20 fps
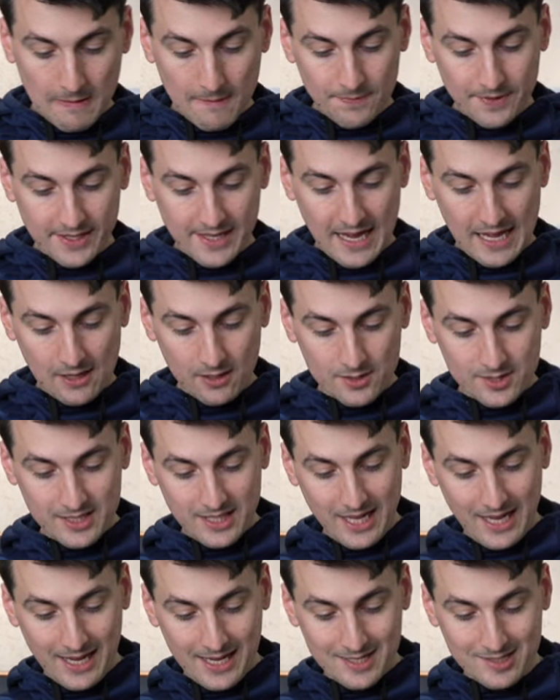the Galaxy
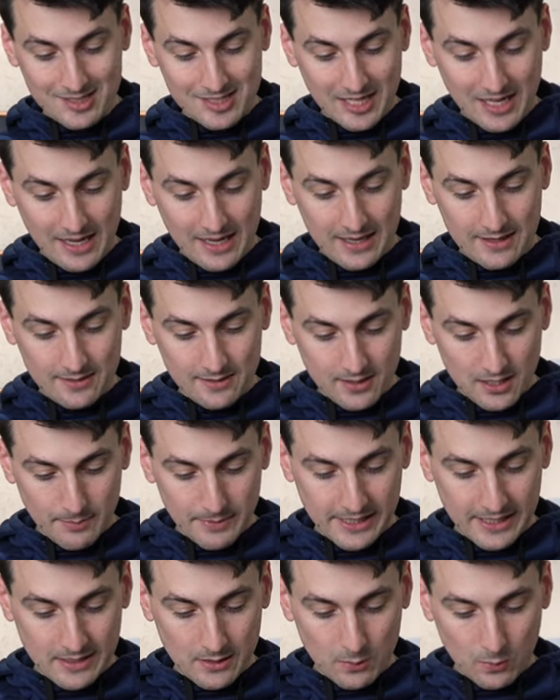A10 coming
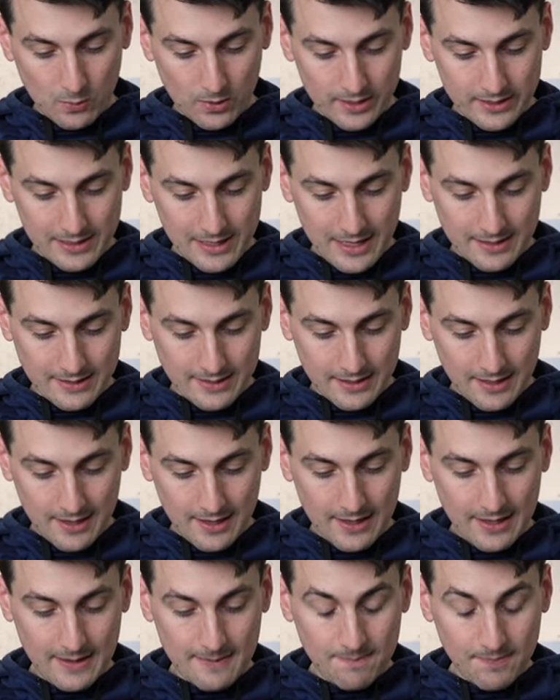in at
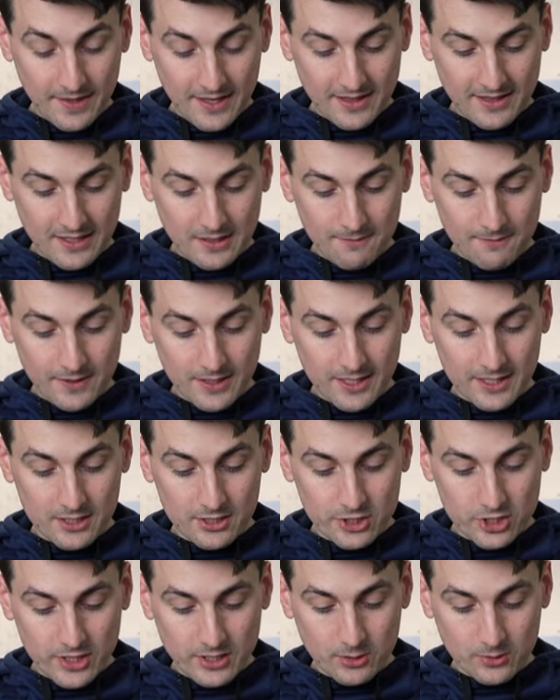199, and the NVIDIA
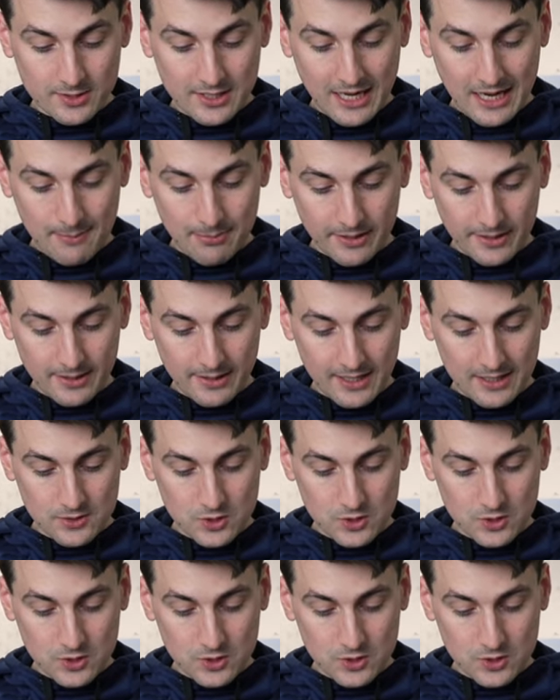Shield tablet at